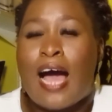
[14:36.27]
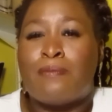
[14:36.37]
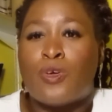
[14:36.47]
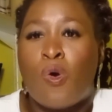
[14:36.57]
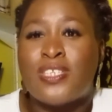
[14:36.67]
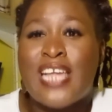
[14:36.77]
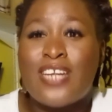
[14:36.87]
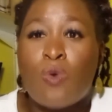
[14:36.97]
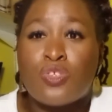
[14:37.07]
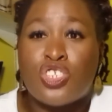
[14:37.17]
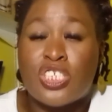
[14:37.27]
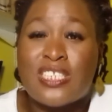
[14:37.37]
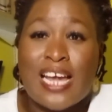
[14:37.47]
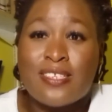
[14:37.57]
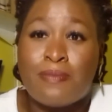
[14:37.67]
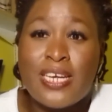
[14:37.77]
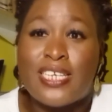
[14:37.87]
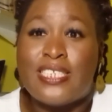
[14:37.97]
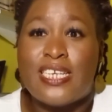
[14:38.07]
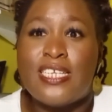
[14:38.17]
because that also just does
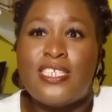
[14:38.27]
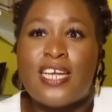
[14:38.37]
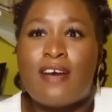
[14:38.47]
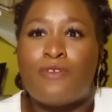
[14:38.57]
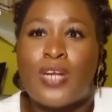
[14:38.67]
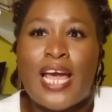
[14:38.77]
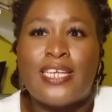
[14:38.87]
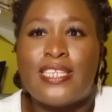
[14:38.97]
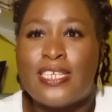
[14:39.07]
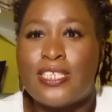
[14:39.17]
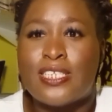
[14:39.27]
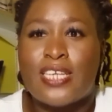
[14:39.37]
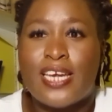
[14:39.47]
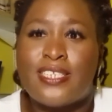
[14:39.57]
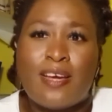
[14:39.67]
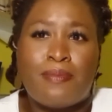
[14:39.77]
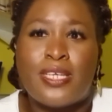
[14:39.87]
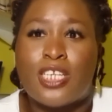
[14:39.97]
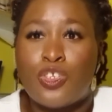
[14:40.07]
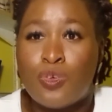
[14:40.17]
make it easier for like these
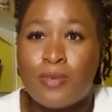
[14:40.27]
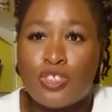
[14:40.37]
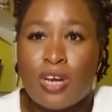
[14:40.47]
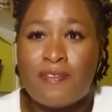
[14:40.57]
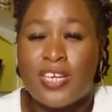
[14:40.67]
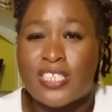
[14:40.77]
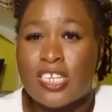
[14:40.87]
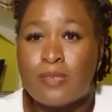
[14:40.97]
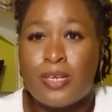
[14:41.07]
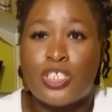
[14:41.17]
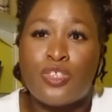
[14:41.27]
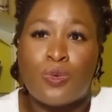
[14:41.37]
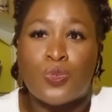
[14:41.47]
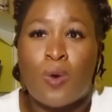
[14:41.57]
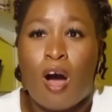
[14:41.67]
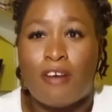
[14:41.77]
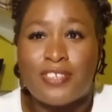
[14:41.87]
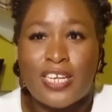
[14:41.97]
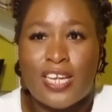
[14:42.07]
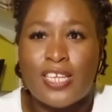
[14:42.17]
kidnappers and human traffickers, especially those who are
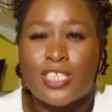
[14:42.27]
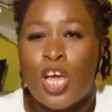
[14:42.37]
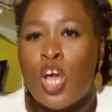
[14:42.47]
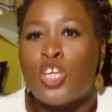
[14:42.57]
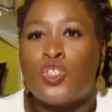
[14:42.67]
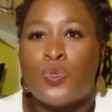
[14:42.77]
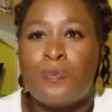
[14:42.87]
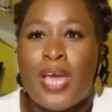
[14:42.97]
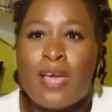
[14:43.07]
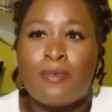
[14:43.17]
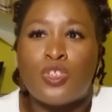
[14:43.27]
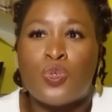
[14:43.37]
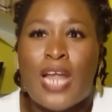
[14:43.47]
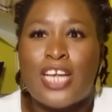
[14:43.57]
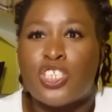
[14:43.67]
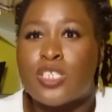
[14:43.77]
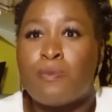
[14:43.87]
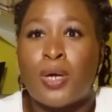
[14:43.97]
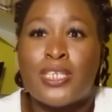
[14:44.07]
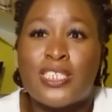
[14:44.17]
after kids, to be able to like
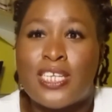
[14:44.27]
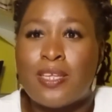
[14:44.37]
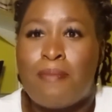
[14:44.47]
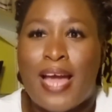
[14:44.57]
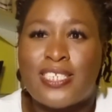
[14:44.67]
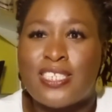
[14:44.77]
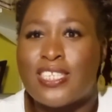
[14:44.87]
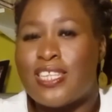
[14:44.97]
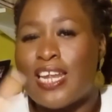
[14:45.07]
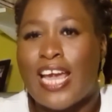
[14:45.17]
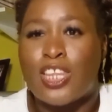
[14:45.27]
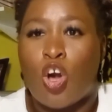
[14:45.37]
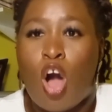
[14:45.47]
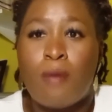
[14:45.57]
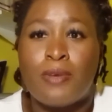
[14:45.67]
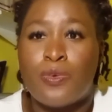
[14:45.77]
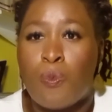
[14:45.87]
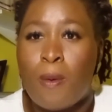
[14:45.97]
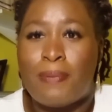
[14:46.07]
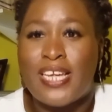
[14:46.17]
just monitor the patterns and the
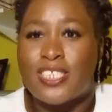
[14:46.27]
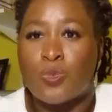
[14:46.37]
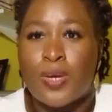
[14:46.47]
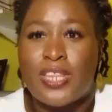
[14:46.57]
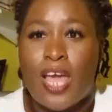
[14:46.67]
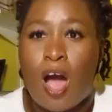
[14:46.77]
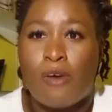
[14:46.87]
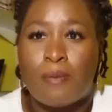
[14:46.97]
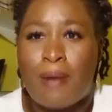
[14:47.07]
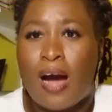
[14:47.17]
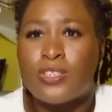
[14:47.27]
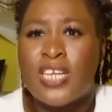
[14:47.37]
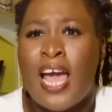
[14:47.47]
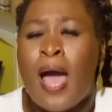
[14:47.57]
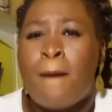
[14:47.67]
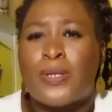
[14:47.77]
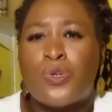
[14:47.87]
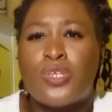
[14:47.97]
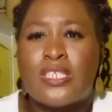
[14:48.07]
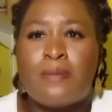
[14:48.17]
common places where they are about. But
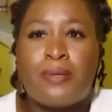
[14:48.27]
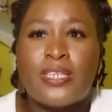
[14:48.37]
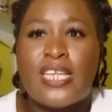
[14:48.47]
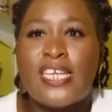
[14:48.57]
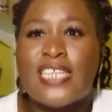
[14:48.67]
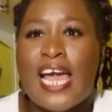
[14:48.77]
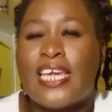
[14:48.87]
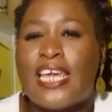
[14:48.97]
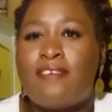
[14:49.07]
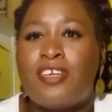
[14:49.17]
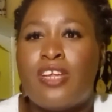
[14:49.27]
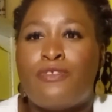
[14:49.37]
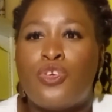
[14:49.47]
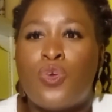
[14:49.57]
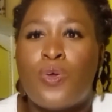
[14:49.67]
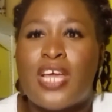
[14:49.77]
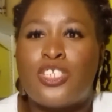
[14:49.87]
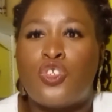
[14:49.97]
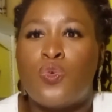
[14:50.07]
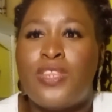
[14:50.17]
also simple things like, even if you know
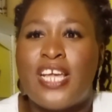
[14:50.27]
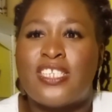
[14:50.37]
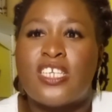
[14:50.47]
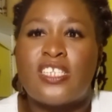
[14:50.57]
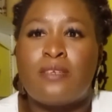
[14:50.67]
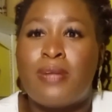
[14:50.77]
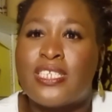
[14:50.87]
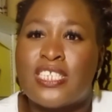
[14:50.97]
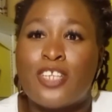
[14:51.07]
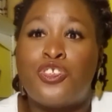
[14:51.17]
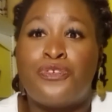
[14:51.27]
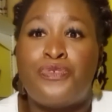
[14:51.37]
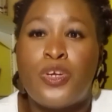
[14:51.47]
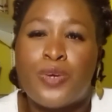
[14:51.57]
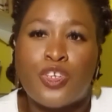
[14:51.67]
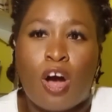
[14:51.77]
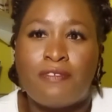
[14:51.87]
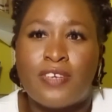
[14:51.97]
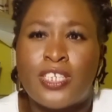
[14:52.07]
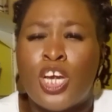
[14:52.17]
that there's certain places that you frequent
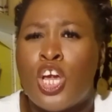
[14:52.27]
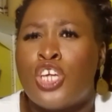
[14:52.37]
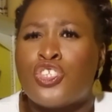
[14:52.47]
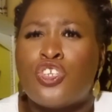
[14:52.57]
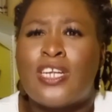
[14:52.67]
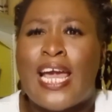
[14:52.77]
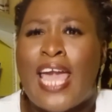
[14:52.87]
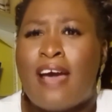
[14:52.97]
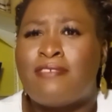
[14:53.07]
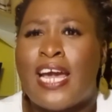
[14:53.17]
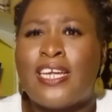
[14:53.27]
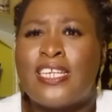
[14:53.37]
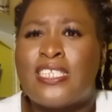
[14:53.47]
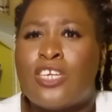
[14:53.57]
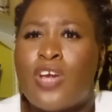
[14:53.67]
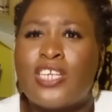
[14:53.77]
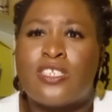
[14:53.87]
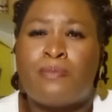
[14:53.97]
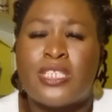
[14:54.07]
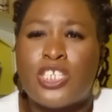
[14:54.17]
often, to not like have like, let's say you're at
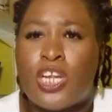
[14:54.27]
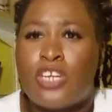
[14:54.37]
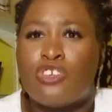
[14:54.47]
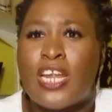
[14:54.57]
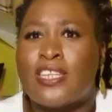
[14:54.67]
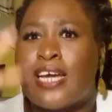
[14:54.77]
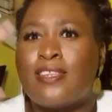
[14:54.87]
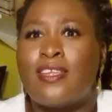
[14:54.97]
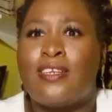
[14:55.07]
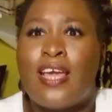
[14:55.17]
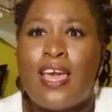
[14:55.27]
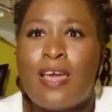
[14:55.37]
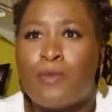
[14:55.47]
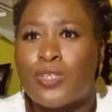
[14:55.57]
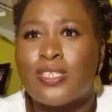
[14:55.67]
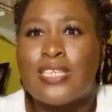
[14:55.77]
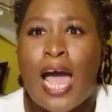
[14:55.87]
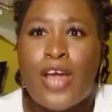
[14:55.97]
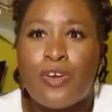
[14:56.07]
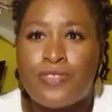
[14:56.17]
a particular restaurant, like the name or the
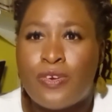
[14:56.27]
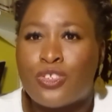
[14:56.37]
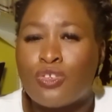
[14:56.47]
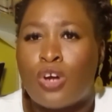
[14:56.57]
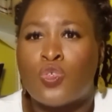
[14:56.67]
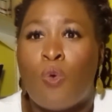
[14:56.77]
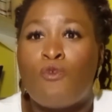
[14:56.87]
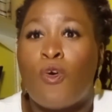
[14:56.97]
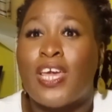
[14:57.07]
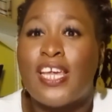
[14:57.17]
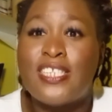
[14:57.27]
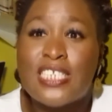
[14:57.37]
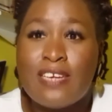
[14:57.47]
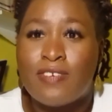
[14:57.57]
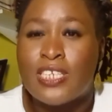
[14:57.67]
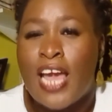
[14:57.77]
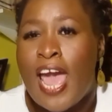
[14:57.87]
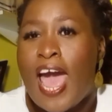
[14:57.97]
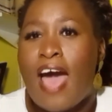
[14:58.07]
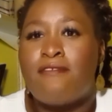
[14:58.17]
sign of the restaurant, or for kids even
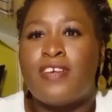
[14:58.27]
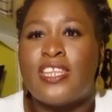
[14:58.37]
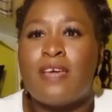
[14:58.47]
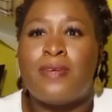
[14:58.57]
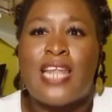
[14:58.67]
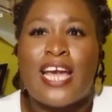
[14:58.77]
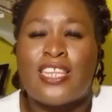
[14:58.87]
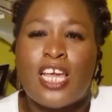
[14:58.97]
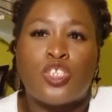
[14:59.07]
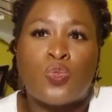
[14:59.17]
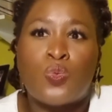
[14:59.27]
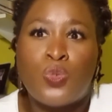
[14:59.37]
having them in like their school